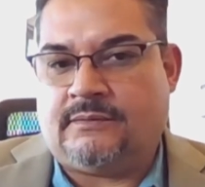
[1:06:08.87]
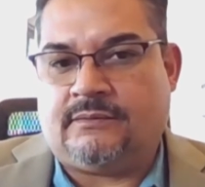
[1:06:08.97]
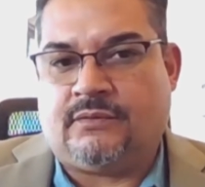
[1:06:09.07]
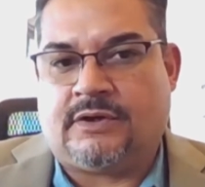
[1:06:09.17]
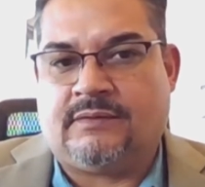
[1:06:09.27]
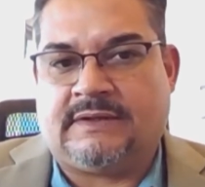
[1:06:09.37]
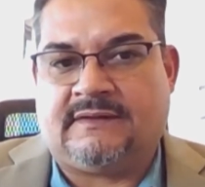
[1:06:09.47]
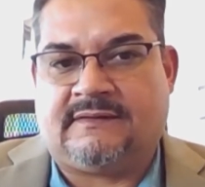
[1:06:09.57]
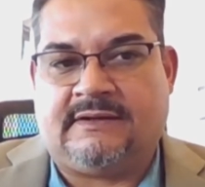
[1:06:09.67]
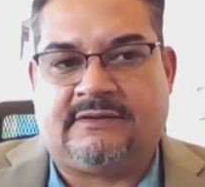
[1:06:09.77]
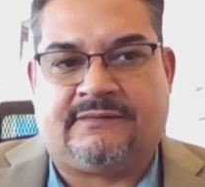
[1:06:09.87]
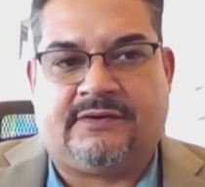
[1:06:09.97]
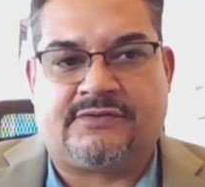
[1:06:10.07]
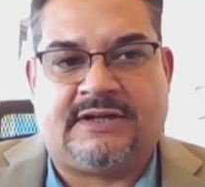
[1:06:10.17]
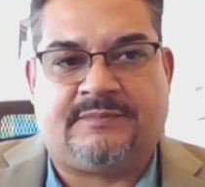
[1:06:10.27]
worked with the Center
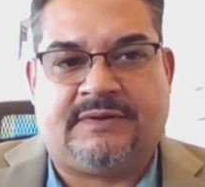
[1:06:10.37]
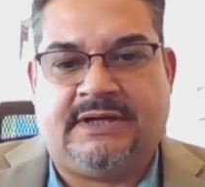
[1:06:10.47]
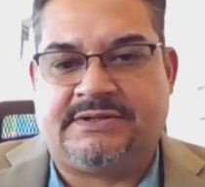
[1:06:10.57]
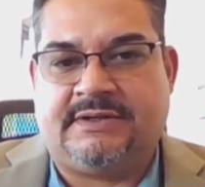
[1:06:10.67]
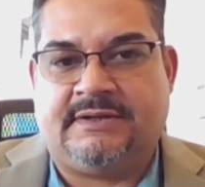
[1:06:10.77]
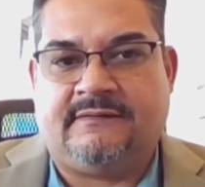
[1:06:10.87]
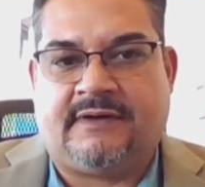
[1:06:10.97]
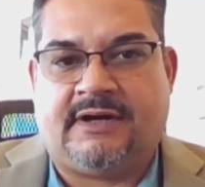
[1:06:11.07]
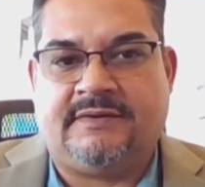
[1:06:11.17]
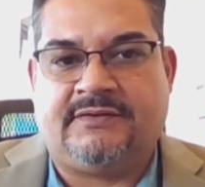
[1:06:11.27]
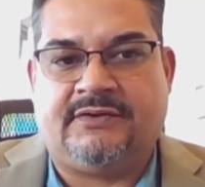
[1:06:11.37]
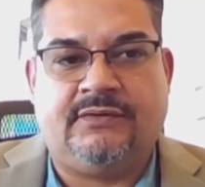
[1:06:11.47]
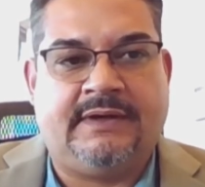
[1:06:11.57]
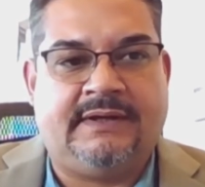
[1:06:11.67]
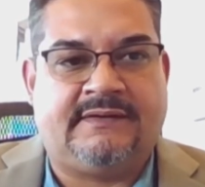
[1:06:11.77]
for Transportation and the Environment to
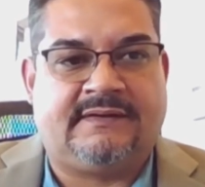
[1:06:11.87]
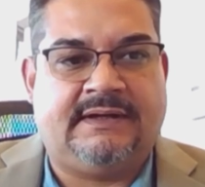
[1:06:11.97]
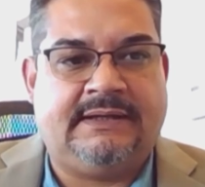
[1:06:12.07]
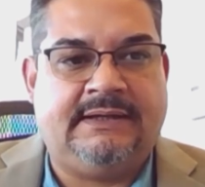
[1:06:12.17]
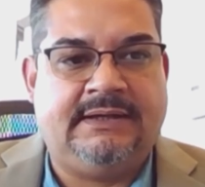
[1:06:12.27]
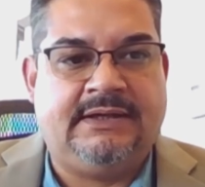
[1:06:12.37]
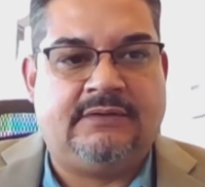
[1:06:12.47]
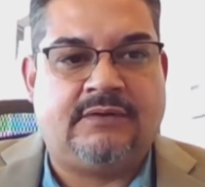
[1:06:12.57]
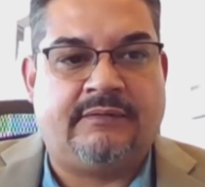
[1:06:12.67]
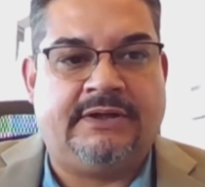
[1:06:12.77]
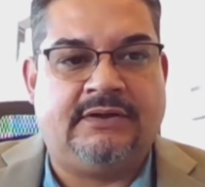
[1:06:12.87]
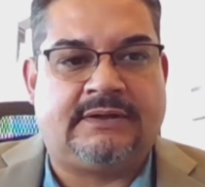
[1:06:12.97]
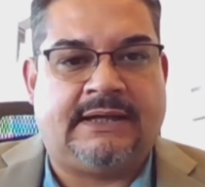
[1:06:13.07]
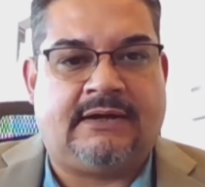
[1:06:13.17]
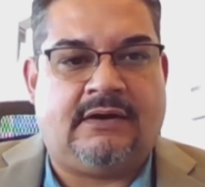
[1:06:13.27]
do a study where we
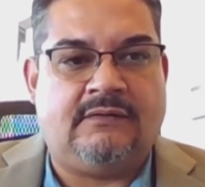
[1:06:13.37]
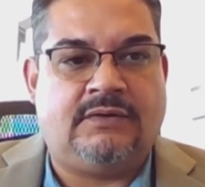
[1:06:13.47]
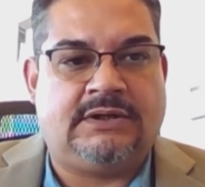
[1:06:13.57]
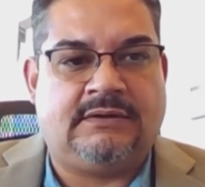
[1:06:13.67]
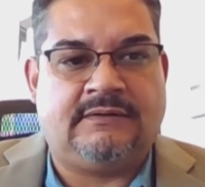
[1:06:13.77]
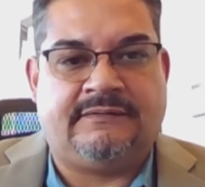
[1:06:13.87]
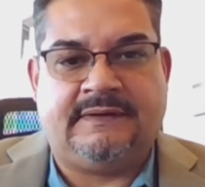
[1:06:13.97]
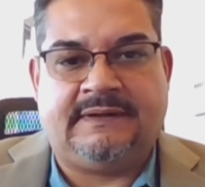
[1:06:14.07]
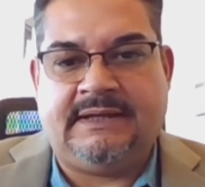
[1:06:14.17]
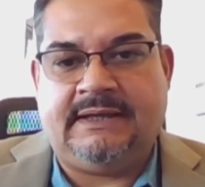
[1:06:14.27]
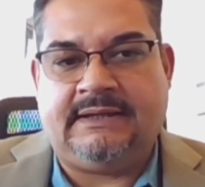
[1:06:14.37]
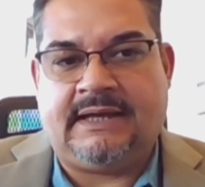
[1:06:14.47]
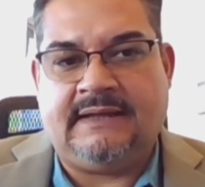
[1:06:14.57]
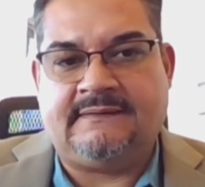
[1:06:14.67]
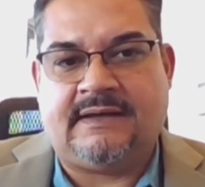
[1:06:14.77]
looked at all 158
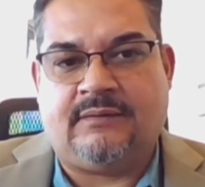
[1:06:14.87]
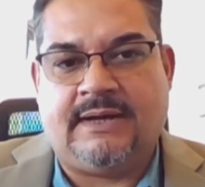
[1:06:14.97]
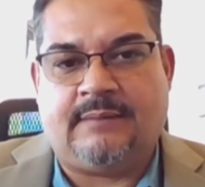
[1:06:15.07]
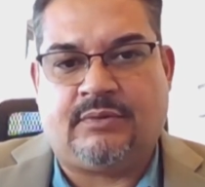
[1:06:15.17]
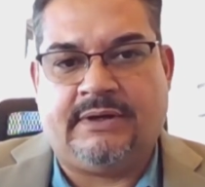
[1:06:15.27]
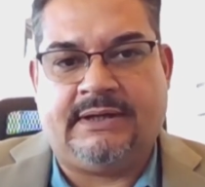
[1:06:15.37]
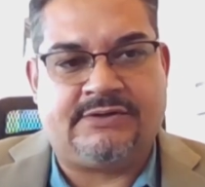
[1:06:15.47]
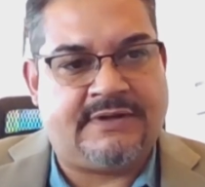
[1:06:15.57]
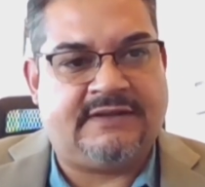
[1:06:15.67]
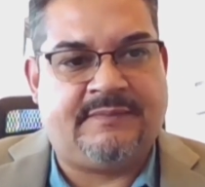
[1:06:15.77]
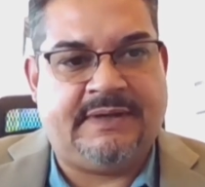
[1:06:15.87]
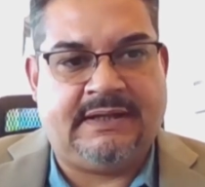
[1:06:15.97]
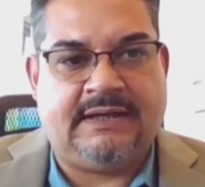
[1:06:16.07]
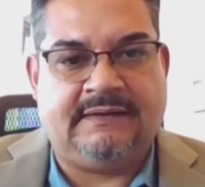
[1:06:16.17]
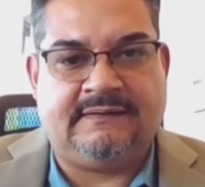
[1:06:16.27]
lines that we operate and Transbay
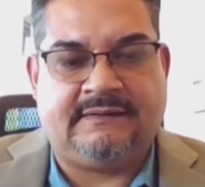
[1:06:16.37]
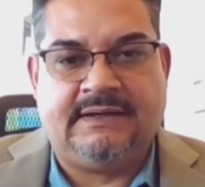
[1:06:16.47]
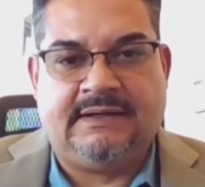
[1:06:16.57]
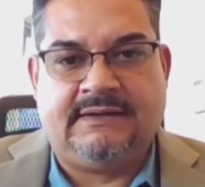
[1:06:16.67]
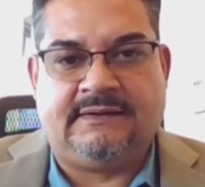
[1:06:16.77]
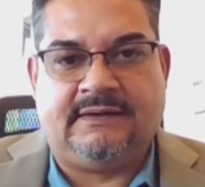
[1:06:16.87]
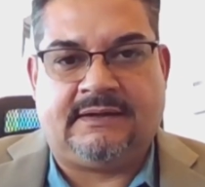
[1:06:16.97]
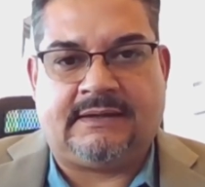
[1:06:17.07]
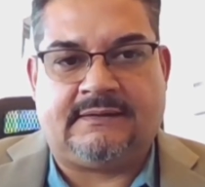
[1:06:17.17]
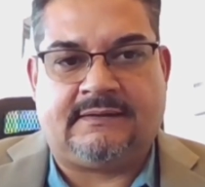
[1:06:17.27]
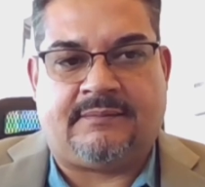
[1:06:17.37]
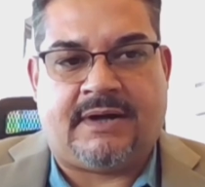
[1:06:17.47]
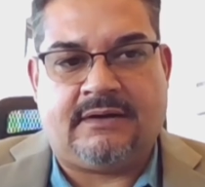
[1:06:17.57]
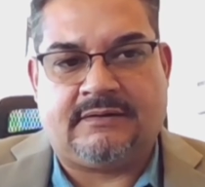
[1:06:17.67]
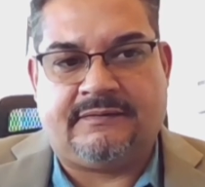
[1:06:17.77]
lines to look at the
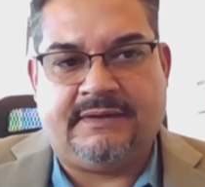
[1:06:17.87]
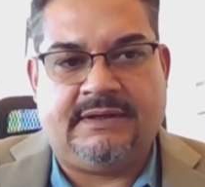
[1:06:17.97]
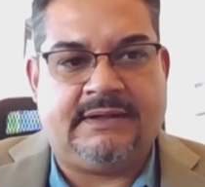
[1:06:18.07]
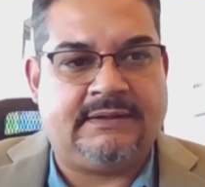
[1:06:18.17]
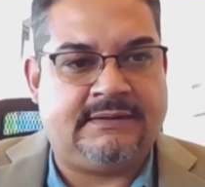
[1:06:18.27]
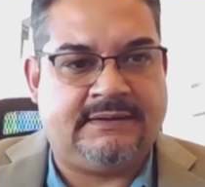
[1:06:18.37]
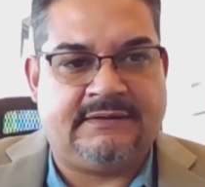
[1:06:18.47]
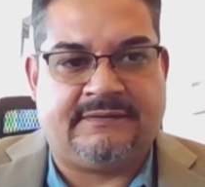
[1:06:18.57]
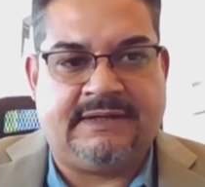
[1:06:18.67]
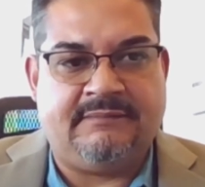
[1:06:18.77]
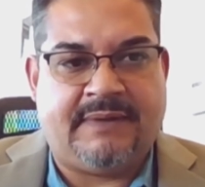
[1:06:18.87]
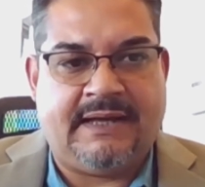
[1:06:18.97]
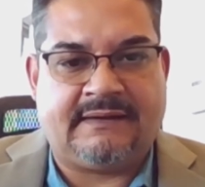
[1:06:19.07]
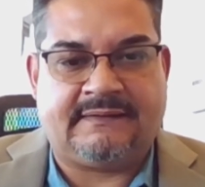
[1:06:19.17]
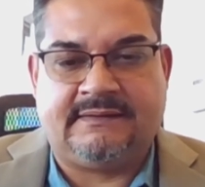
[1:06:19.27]
topography and the different
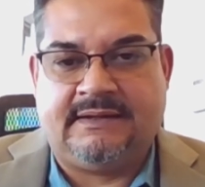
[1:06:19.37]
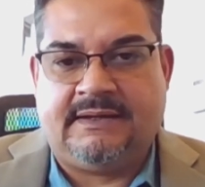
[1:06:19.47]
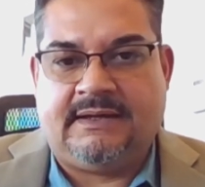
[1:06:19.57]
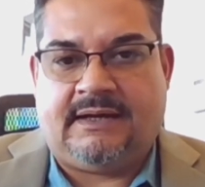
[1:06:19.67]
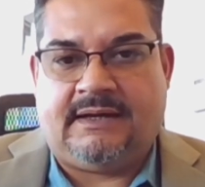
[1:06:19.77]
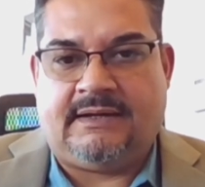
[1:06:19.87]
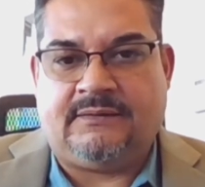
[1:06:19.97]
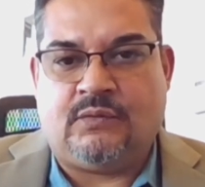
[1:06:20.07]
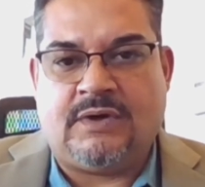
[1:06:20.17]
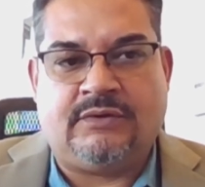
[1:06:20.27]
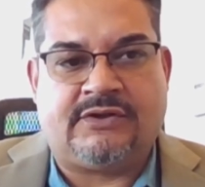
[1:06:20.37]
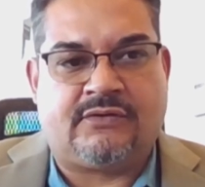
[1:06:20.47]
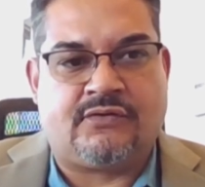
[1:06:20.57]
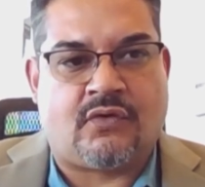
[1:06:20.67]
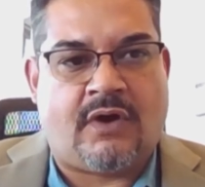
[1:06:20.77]
impacts on what would
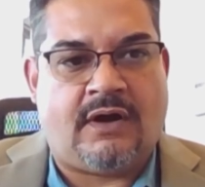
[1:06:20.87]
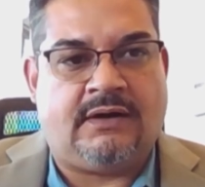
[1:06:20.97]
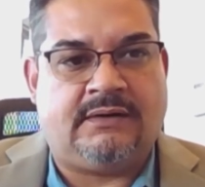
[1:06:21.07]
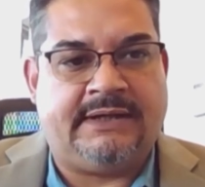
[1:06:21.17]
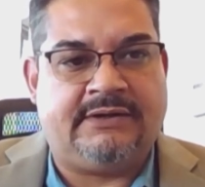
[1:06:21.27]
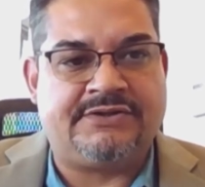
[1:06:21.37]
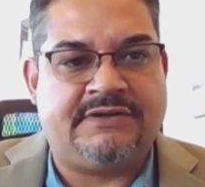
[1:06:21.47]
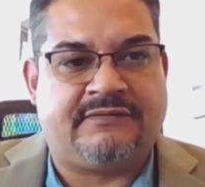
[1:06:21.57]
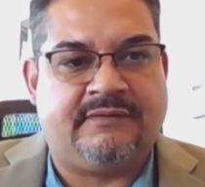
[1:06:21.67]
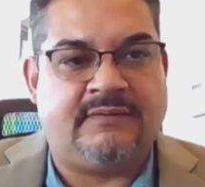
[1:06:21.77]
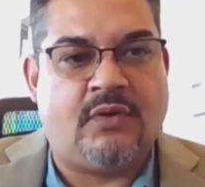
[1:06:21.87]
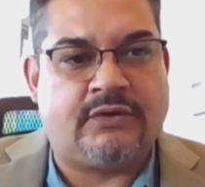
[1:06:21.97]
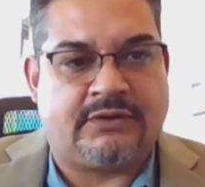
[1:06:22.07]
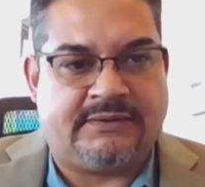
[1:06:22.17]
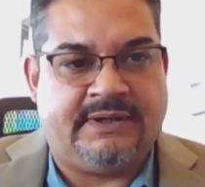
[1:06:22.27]
draw energy from the
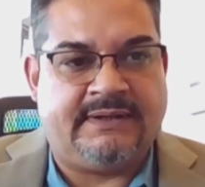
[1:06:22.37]
motor.